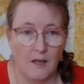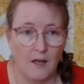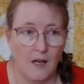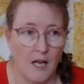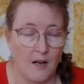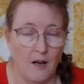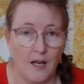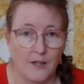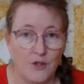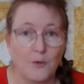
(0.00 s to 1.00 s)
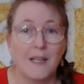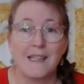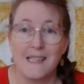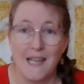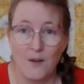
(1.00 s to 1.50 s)
And I do
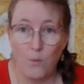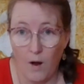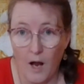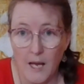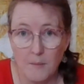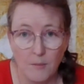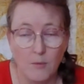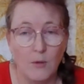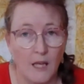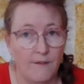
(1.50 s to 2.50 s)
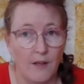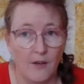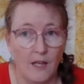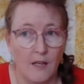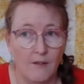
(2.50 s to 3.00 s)
understand why people get
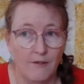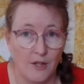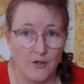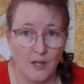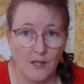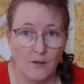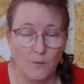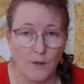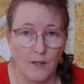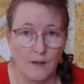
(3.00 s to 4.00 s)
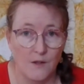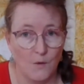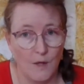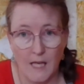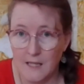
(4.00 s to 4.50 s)
very frustrated with
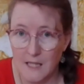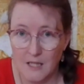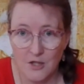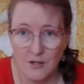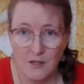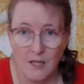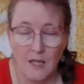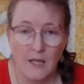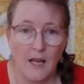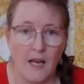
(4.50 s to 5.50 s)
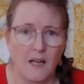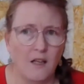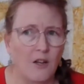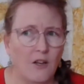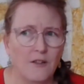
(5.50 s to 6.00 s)
sorting out tension. And a
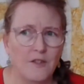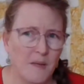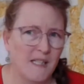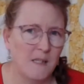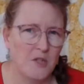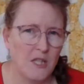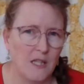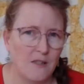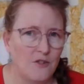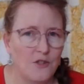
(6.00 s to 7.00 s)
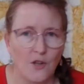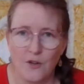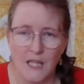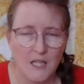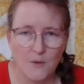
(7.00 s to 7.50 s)
lot of domestic machines, you don't
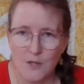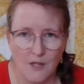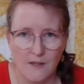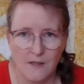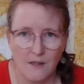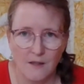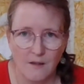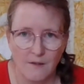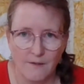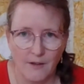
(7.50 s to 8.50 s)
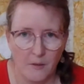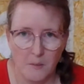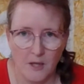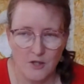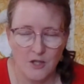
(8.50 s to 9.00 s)
need to adjust it very
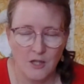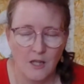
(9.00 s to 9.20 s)
much.